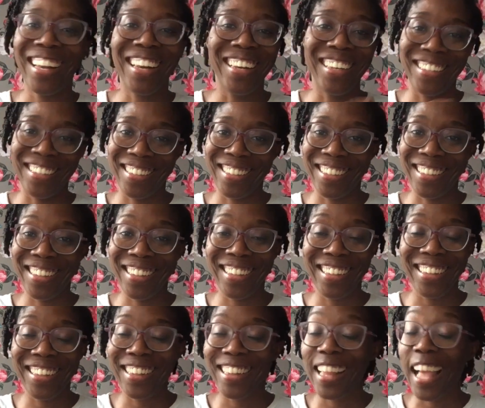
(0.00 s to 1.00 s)

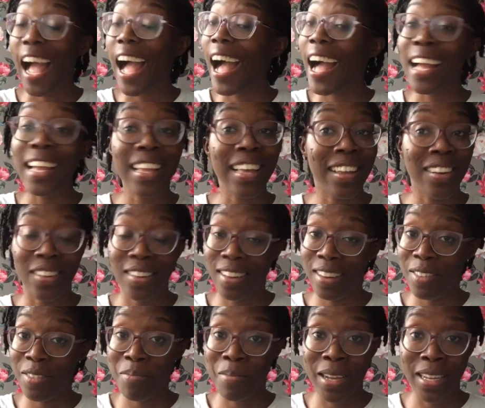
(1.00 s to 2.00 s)
Listen, I cannot
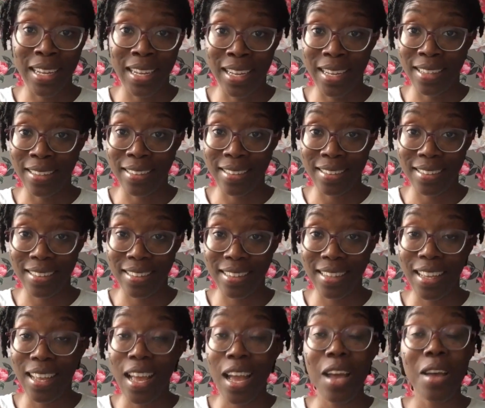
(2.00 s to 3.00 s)
lift my hands
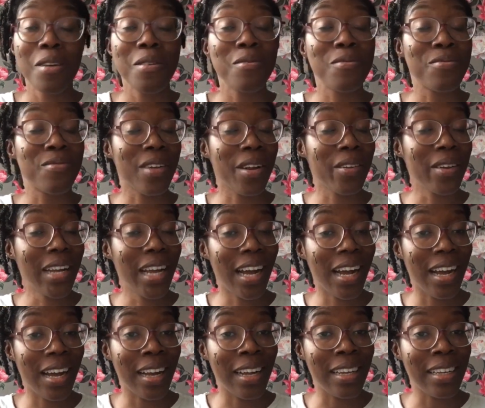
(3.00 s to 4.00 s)
very
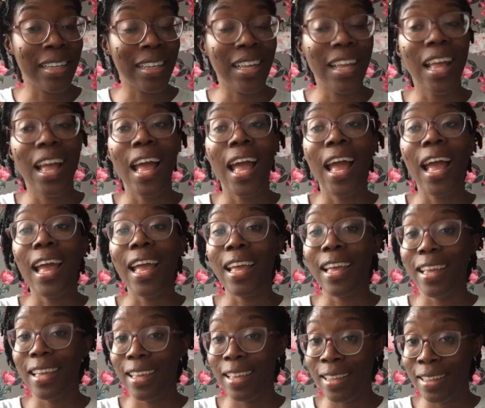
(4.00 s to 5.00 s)
high
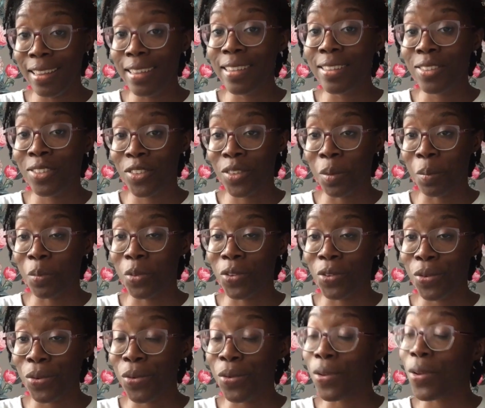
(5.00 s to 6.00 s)
in this
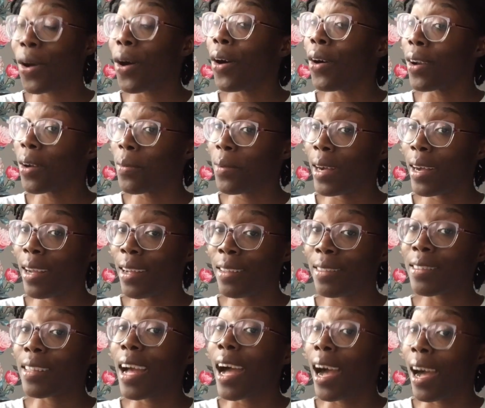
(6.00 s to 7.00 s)
jumpsuit,
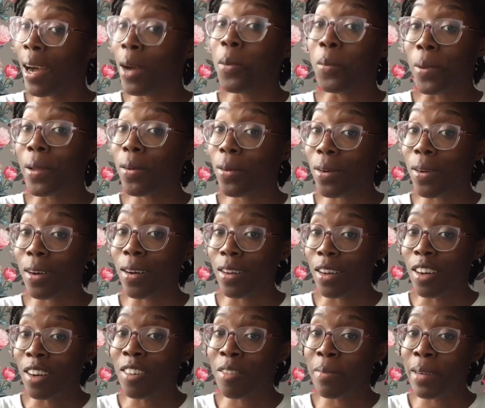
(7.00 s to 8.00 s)
otherwise I will cut
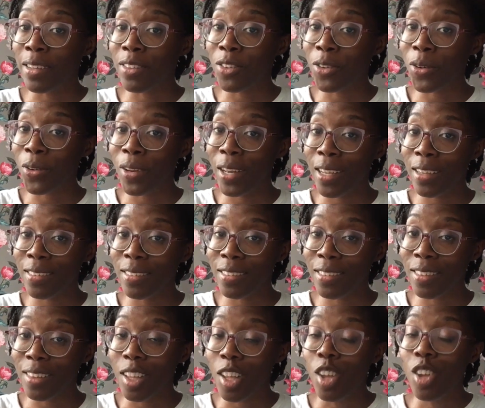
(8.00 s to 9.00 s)
off my
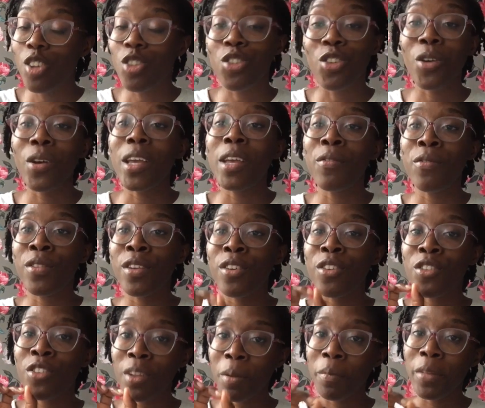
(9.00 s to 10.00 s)
circulation. So if
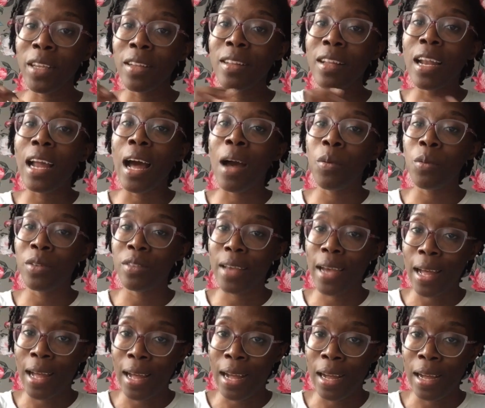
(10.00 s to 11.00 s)
there's something that I would
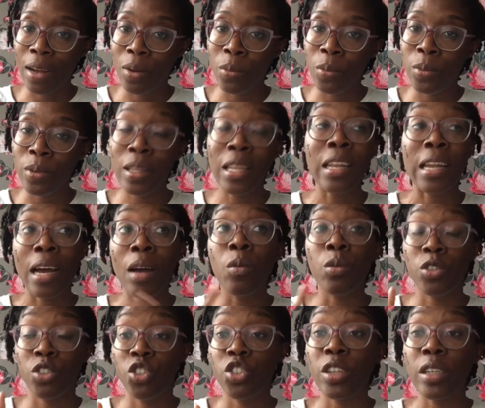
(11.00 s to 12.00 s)
add, that I
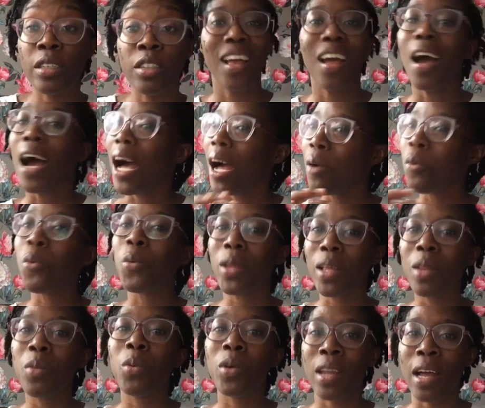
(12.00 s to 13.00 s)
would change, I
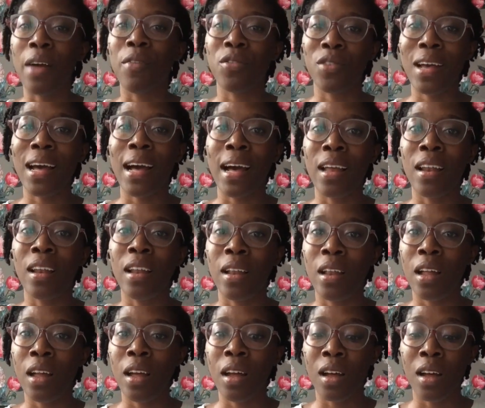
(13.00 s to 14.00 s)
really would have to add